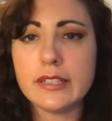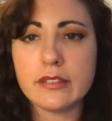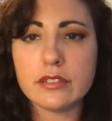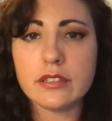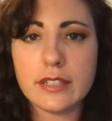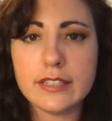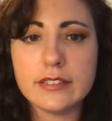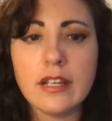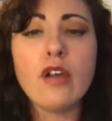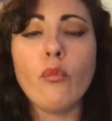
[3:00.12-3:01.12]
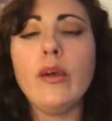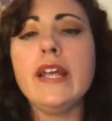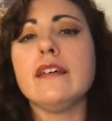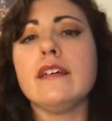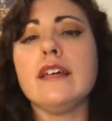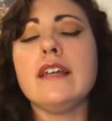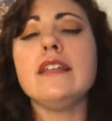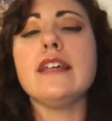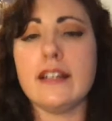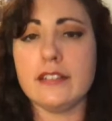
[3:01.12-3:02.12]
else likes. In
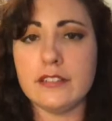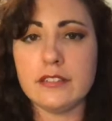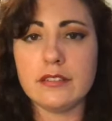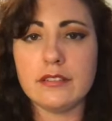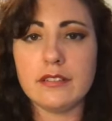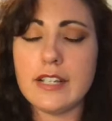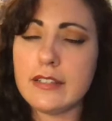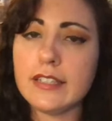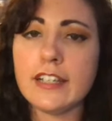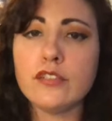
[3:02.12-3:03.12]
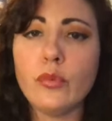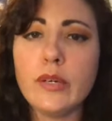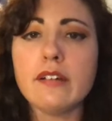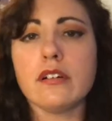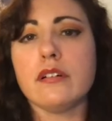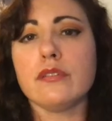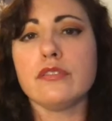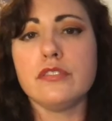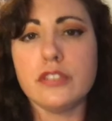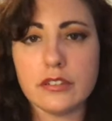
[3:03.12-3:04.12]
the end, we are all
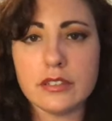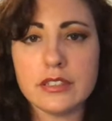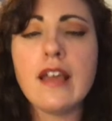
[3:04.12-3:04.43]
nerds.